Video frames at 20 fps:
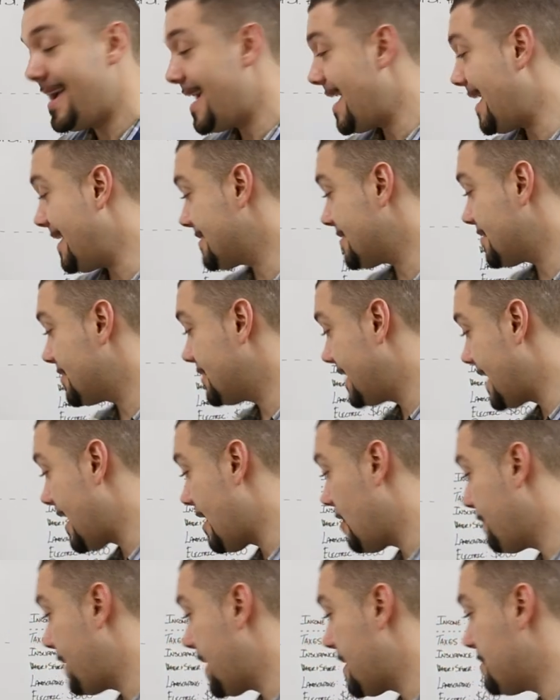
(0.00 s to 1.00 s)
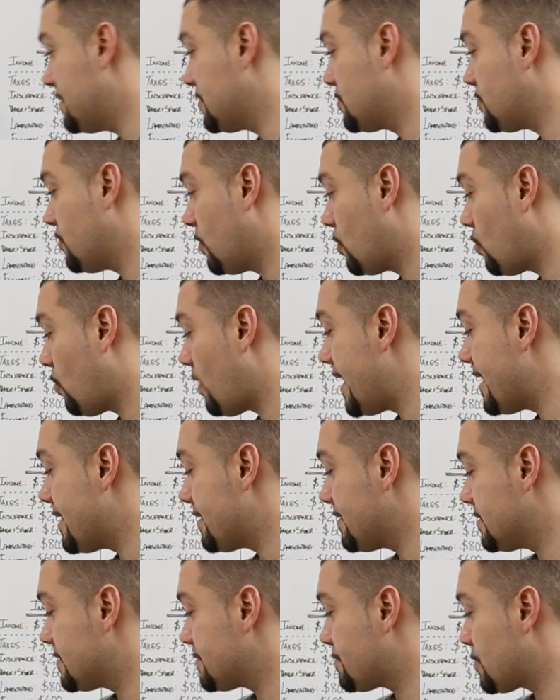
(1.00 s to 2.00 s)
as our down payment to
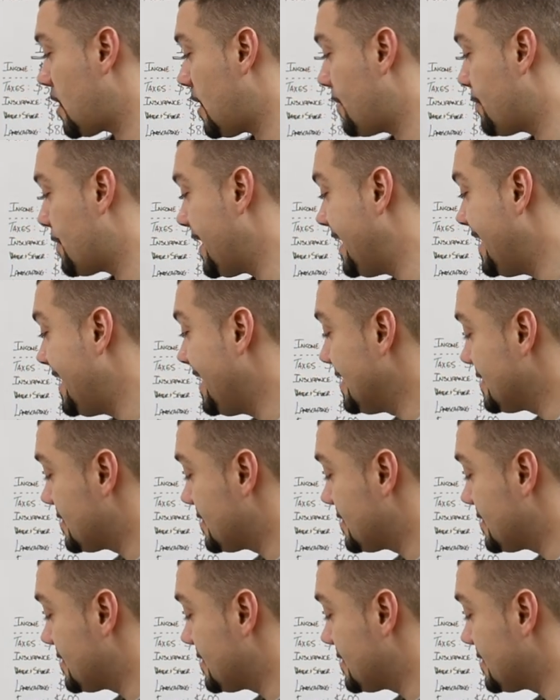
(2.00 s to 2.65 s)
acquire this property.